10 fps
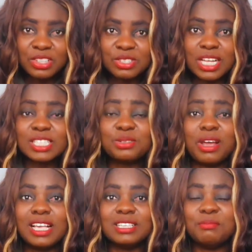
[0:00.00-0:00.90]
So that is
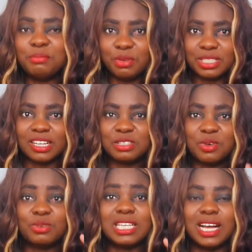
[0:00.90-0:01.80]
why it's important to
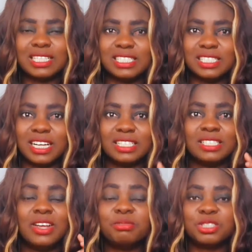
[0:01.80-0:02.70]
always ask the child
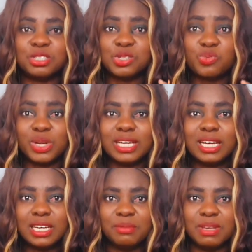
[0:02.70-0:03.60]
options
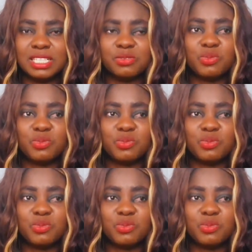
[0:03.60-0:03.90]
within limits,